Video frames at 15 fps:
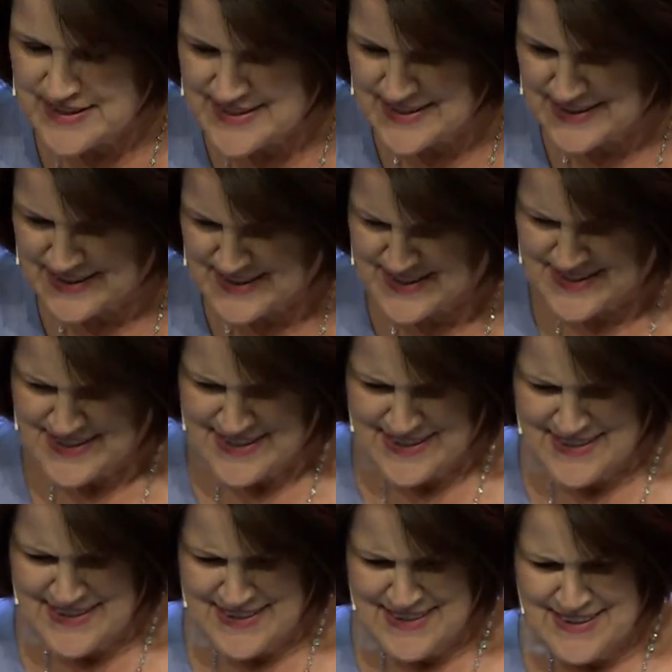did it.
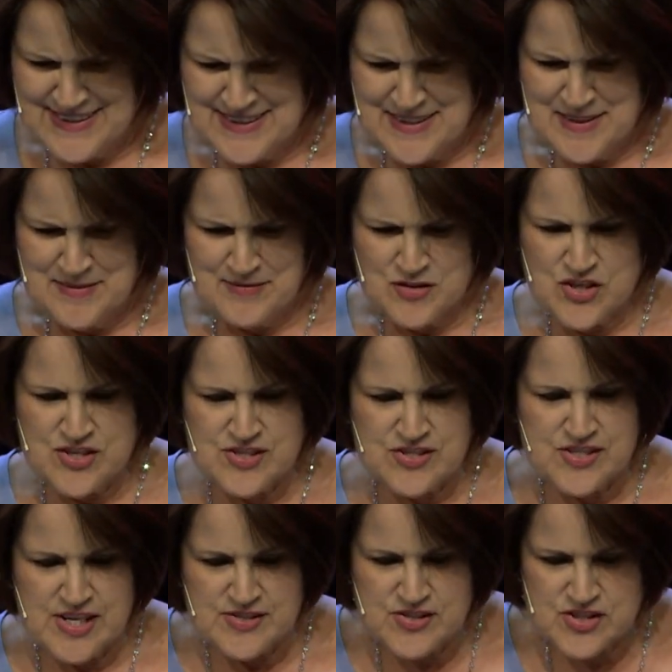Jesus
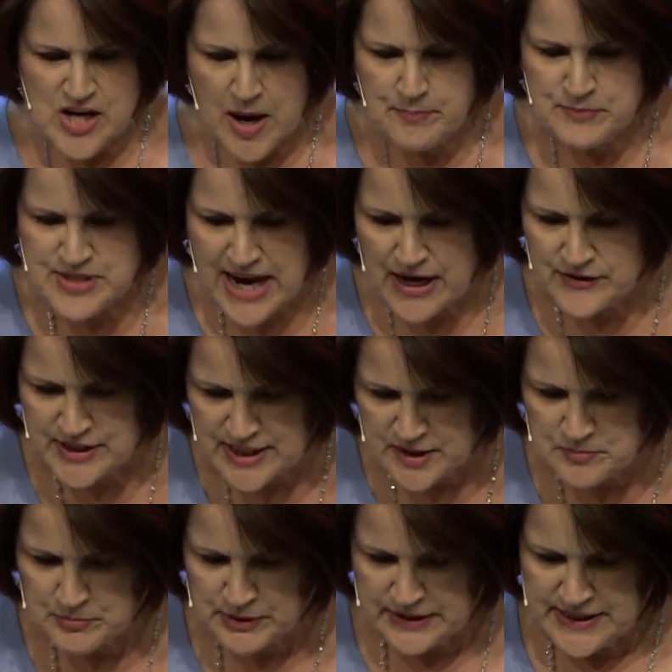says, stop doubting
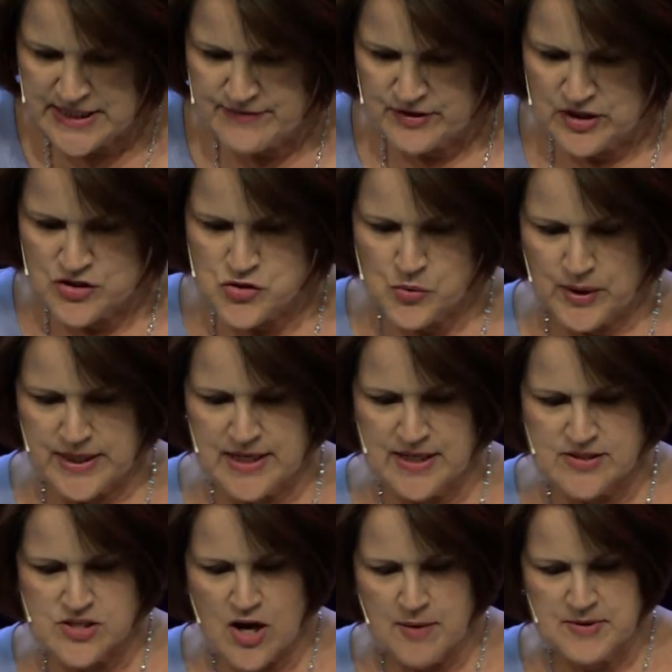and believe. And in
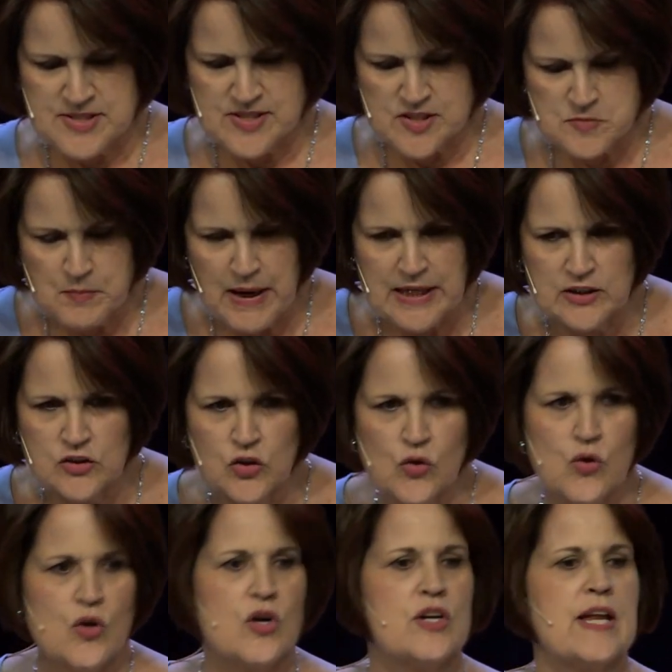28, Thomas says, my
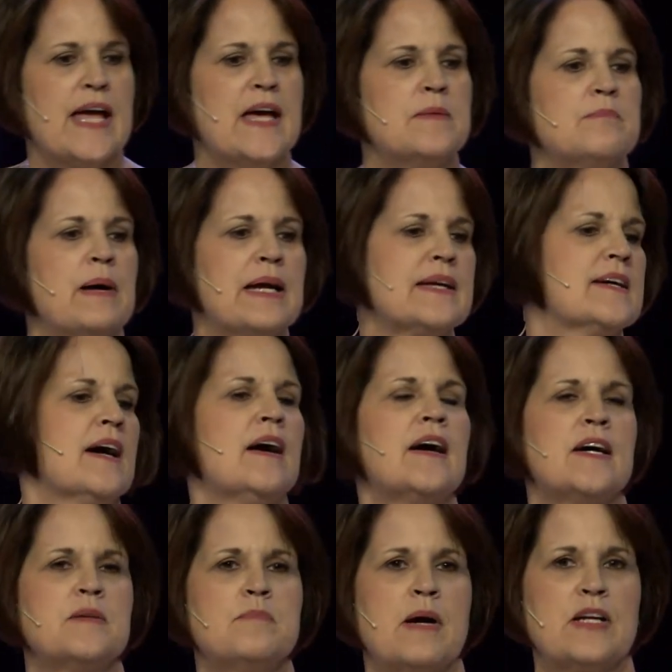Lord and my
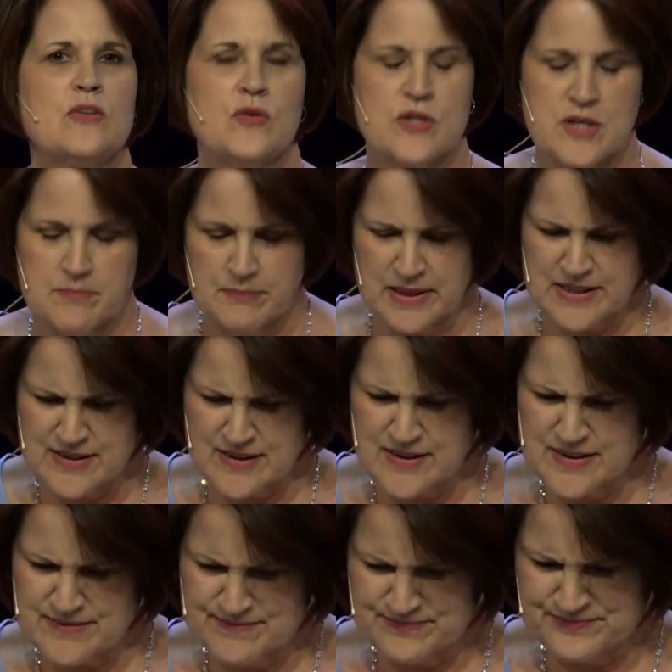God, my Lord and my
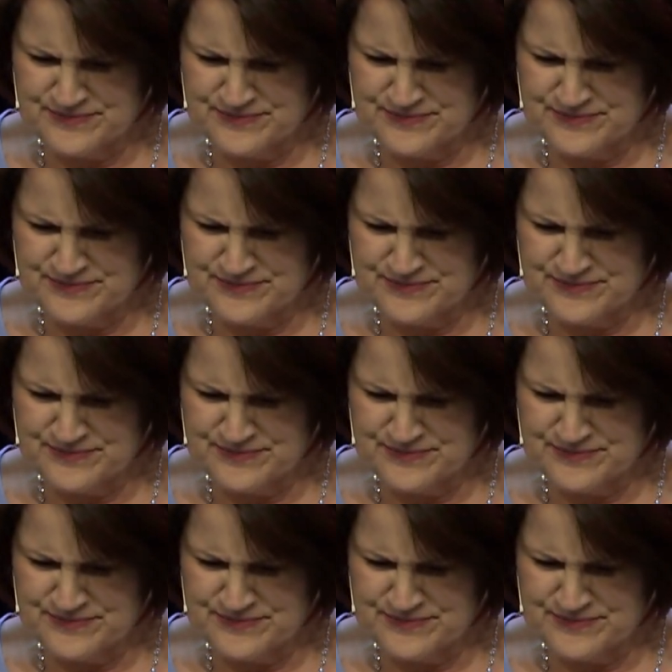God.